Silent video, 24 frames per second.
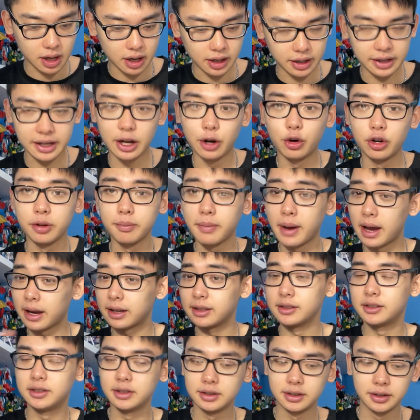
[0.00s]
going back
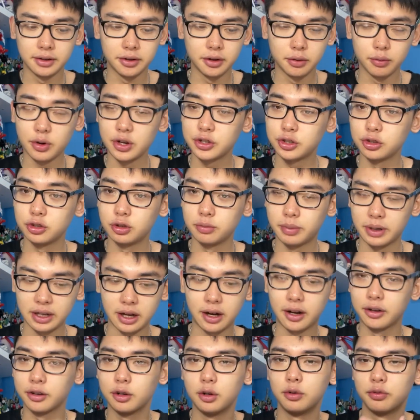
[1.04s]
into the original
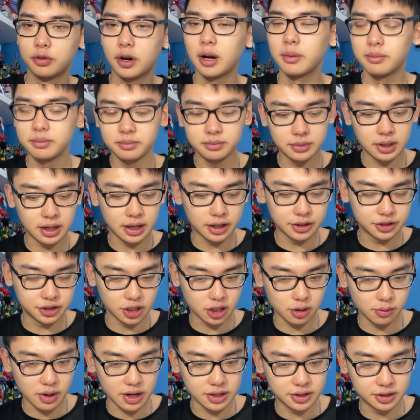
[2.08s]
Bionicle from
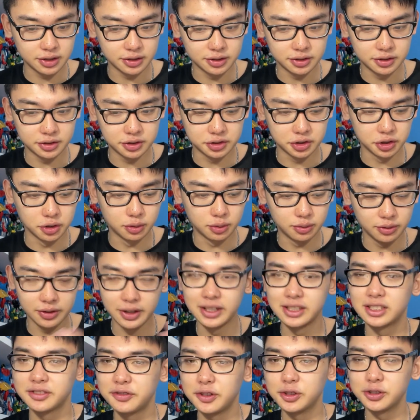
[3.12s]
Generation 2,
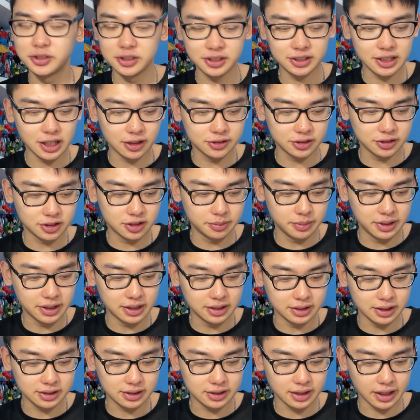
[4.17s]
this feels nostalgic to me
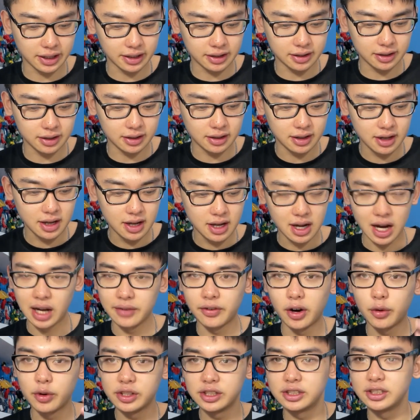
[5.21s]
because it's like I've
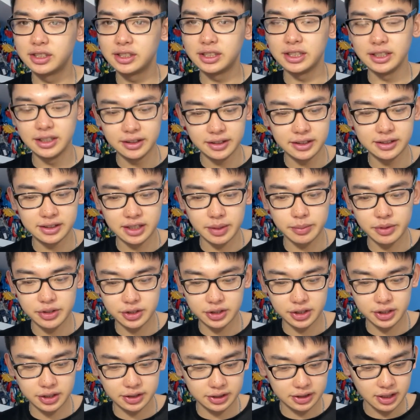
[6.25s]
always seen these
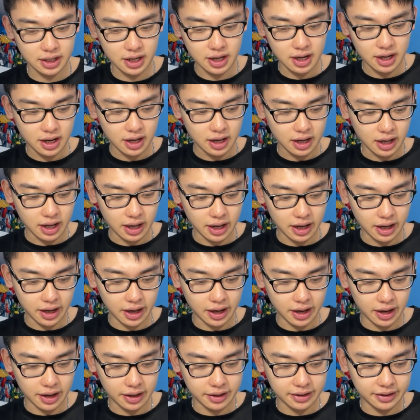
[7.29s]
images,
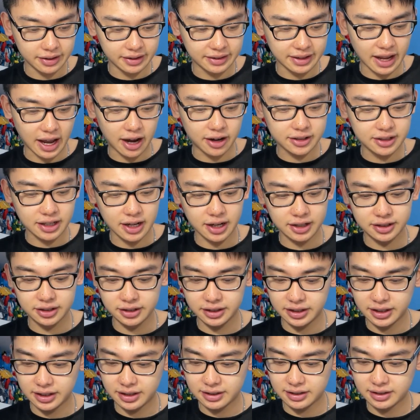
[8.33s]
and now to
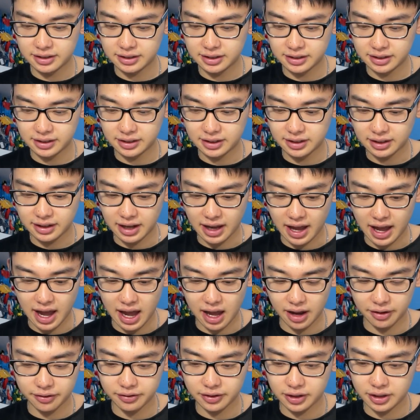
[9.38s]
actually
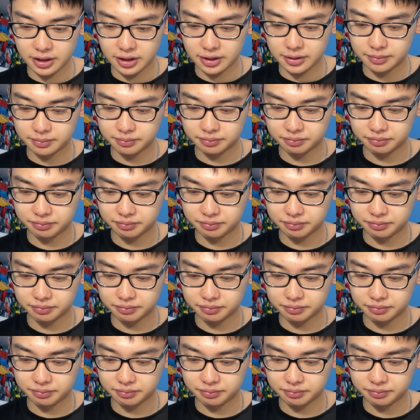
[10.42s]
have I